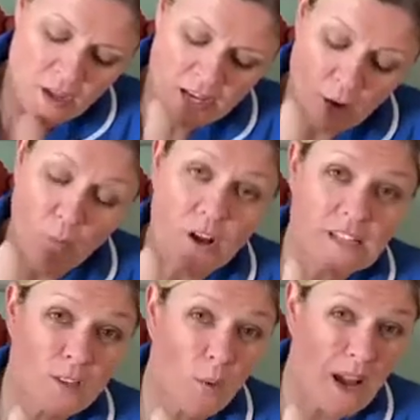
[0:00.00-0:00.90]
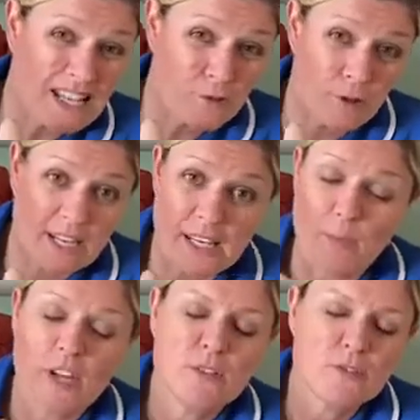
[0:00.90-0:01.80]
Now what is quite tricky,
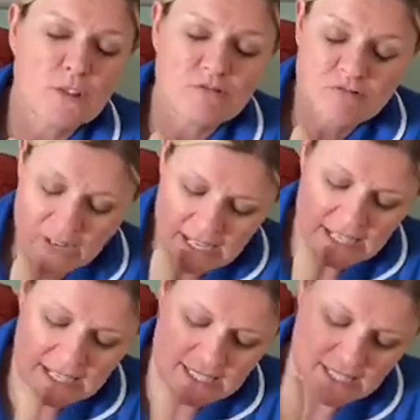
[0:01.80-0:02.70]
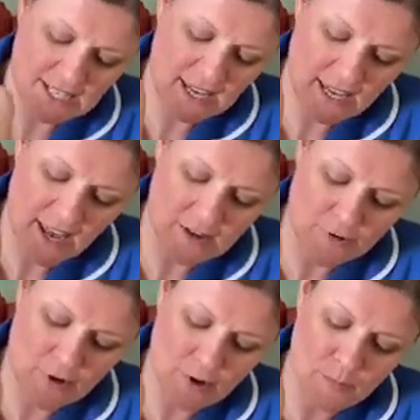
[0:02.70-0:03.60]
what you don't really need to get your
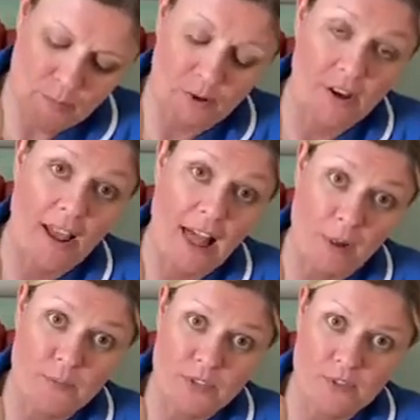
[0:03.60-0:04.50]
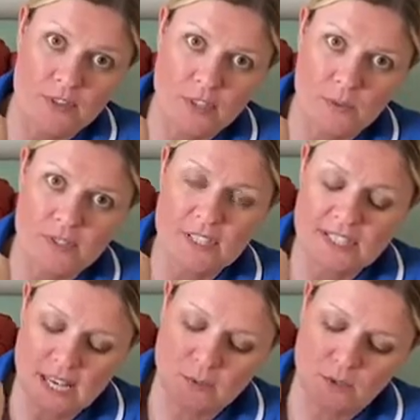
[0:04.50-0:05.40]
head round, but helps us to
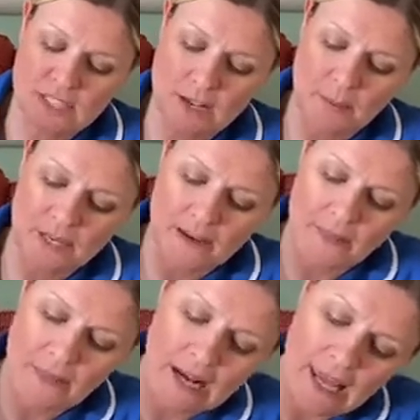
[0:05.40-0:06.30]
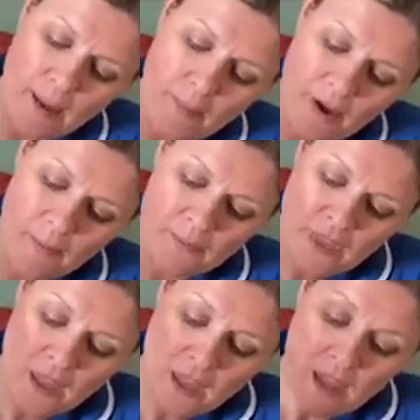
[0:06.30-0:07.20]
understand what's happening in the labour,
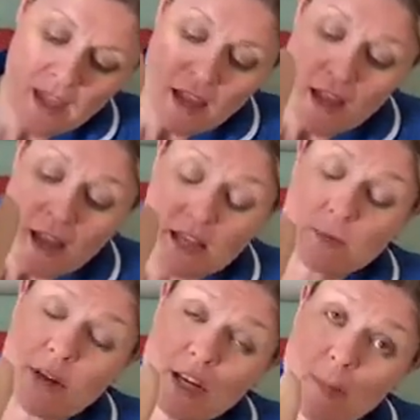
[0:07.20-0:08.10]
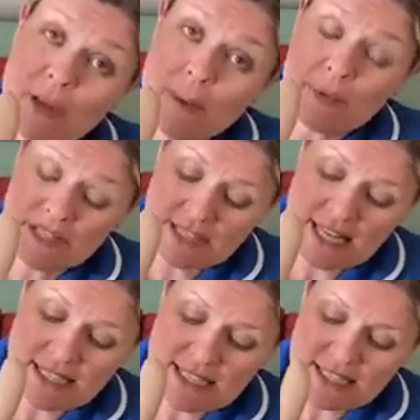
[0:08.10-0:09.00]
because when your baby
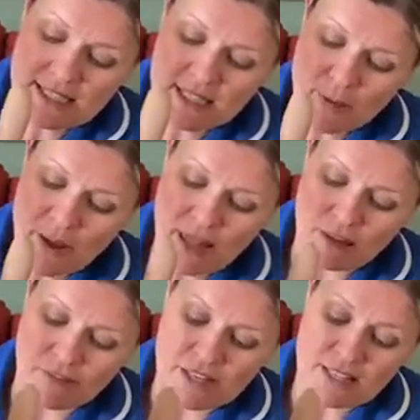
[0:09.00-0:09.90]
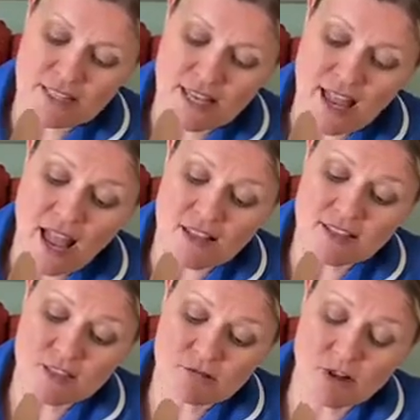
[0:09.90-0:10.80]
descends into the pelvis, it
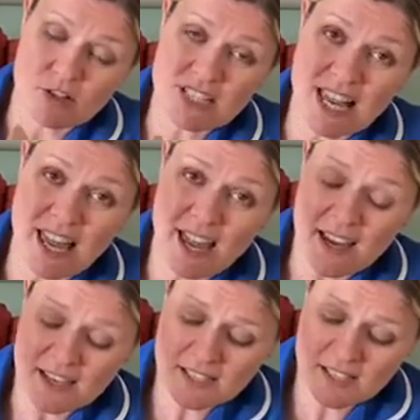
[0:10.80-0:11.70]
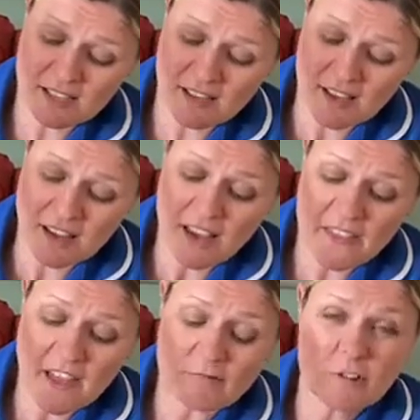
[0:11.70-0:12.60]
has to rotate
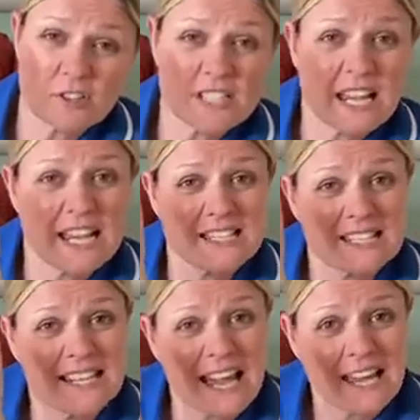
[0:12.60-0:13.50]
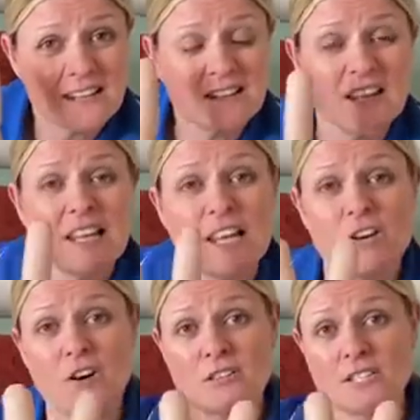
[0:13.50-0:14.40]
and then rotate again
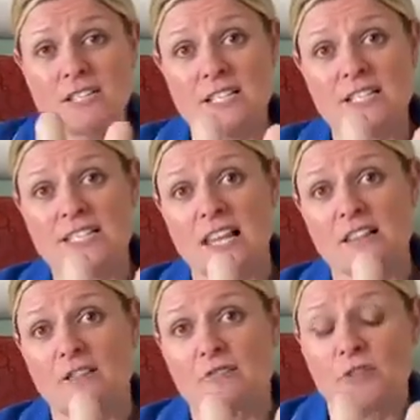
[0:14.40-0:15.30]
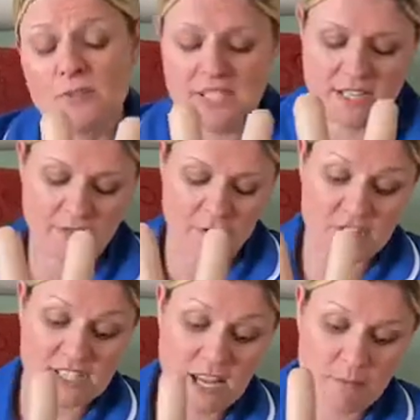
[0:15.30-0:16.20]
in order to descend through the
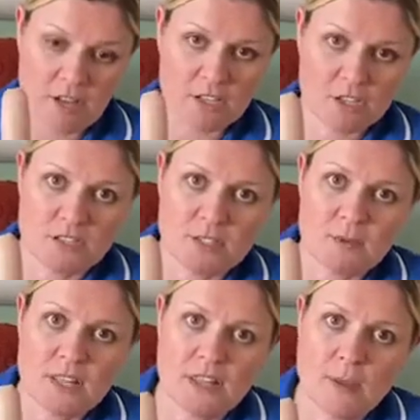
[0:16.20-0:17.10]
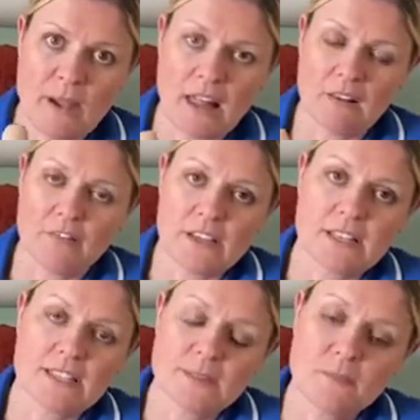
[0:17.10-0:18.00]
different dimensions within the
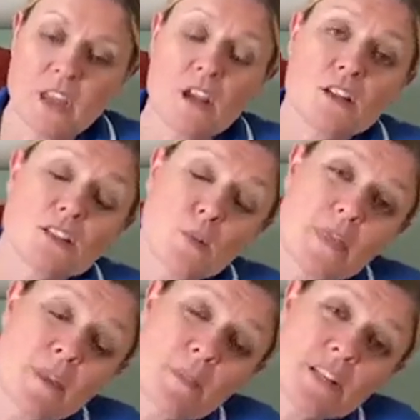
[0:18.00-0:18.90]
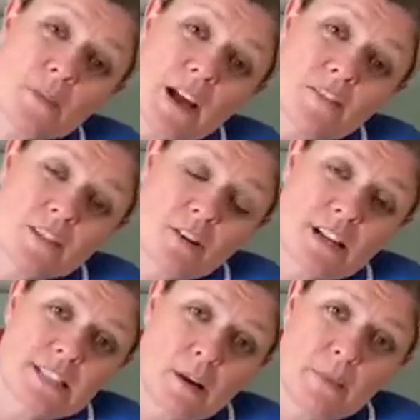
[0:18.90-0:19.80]
pelvis. So when the midwives are
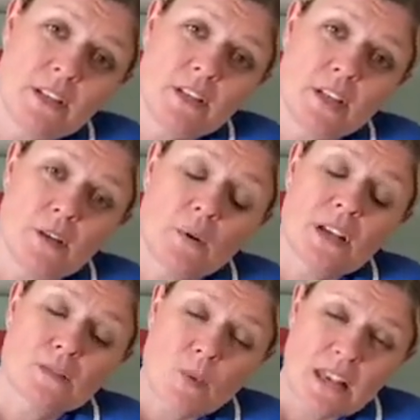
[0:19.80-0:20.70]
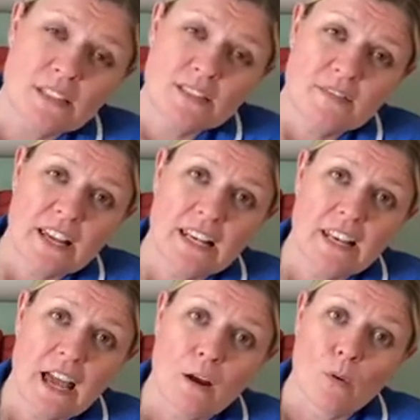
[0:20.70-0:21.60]
examining you, as well as
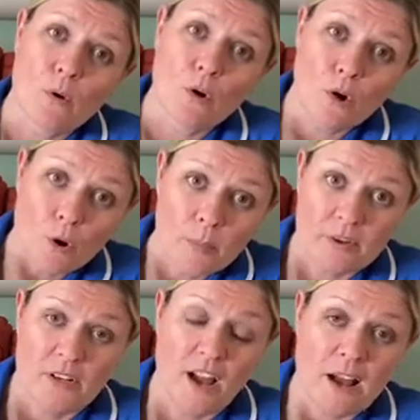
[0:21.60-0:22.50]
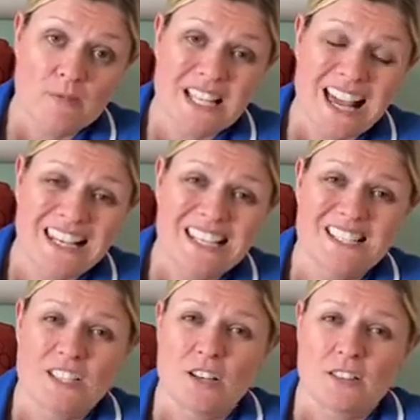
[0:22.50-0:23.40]
feeling how open or how
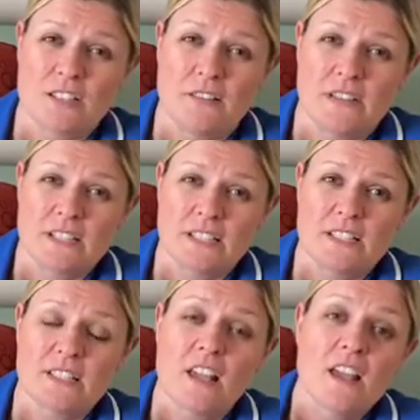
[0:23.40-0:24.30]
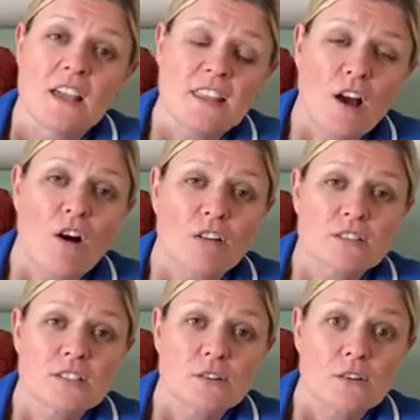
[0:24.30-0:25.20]
dilated your cervix is, they're
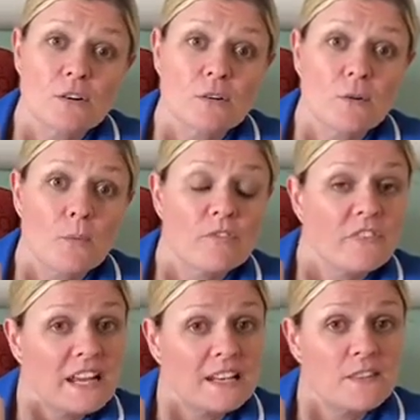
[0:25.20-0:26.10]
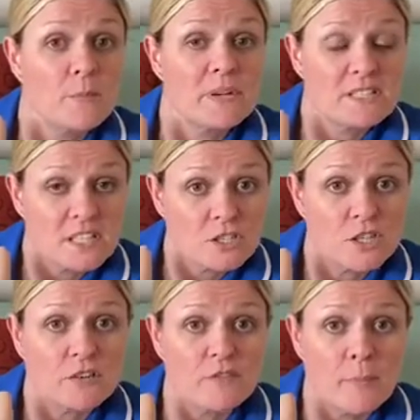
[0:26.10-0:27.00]
also feeling the
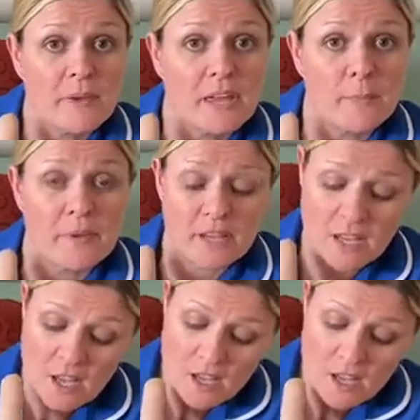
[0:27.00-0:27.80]
position of the baby